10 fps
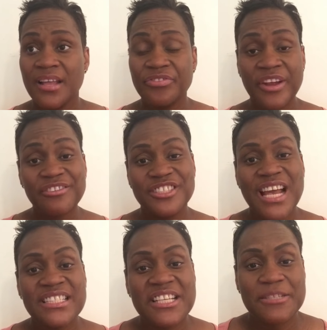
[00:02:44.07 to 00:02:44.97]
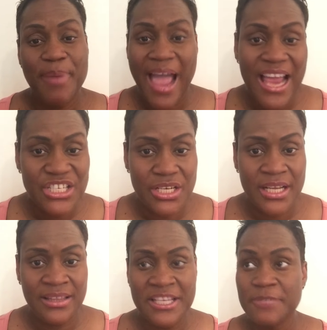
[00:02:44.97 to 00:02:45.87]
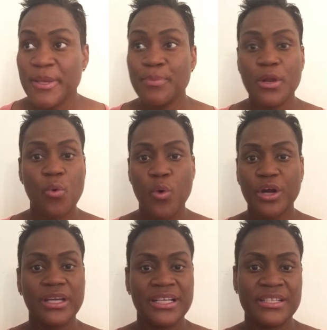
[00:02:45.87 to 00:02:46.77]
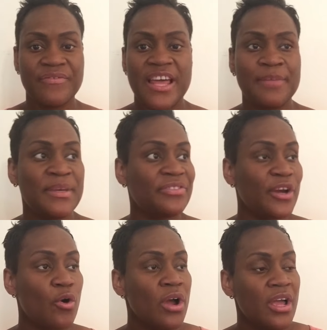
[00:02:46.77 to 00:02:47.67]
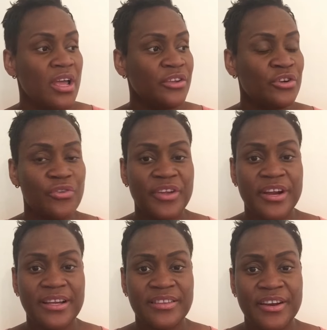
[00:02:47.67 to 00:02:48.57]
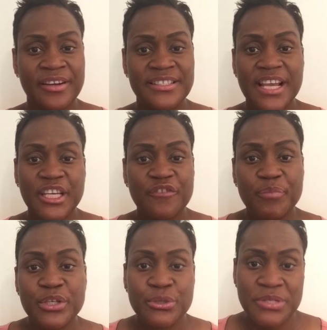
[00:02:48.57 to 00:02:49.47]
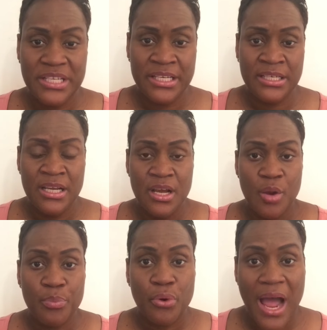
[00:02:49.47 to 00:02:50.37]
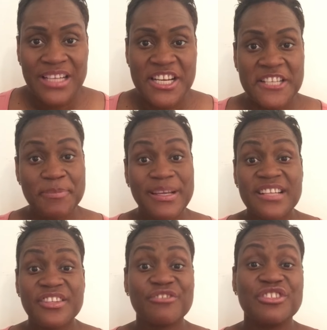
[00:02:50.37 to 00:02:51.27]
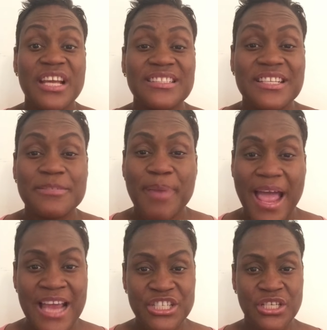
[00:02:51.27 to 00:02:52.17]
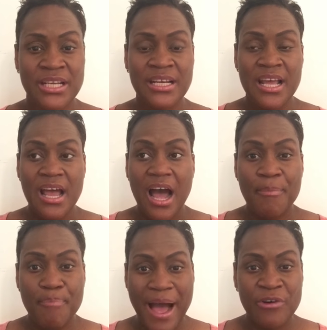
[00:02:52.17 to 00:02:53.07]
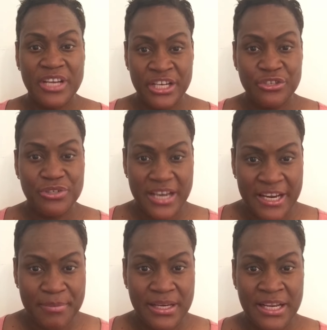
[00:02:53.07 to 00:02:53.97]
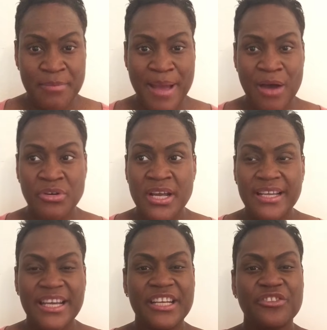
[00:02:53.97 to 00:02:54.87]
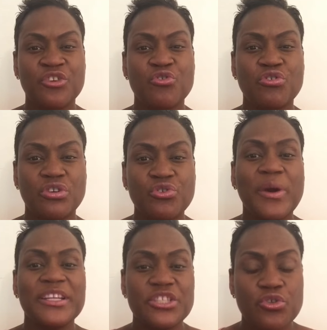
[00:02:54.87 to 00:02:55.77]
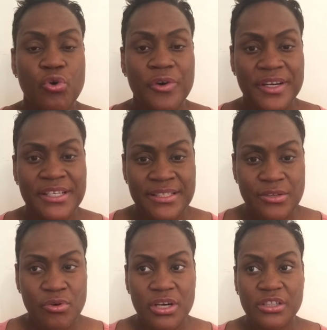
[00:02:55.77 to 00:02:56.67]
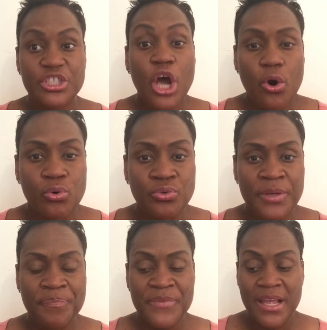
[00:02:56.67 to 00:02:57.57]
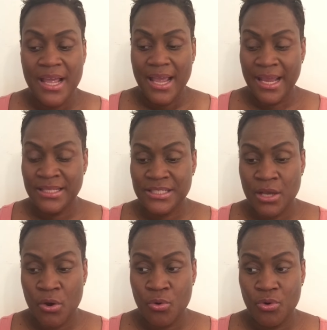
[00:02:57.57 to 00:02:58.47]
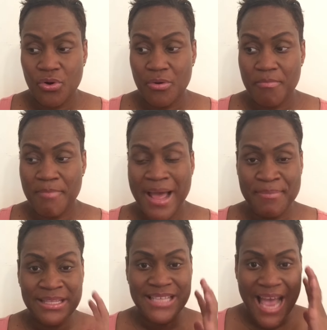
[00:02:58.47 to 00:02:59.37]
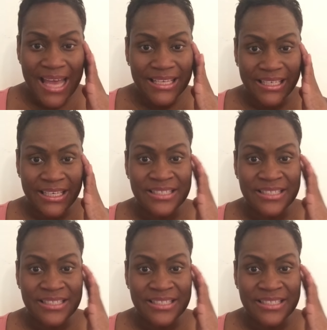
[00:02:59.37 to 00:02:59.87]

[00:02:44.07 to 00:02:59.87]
they're just as passionate. These people are working in development. They're executive producing projects because they're just as passionate about entertainment and about getting the great stories told. And so my mentality